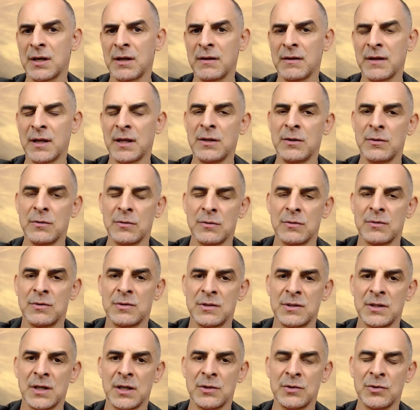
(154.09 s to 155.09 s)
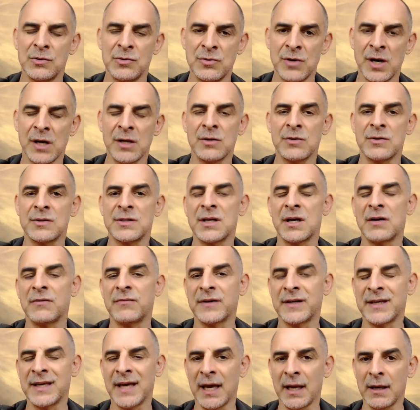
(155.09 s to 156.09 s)
then you start to drug
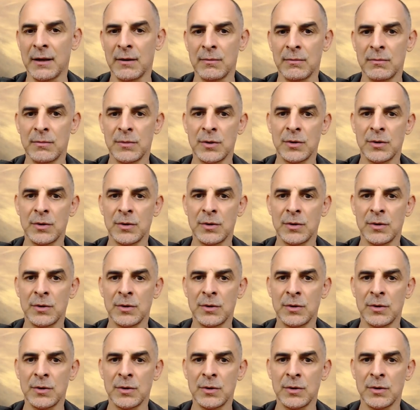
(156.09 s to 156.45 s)
yourself again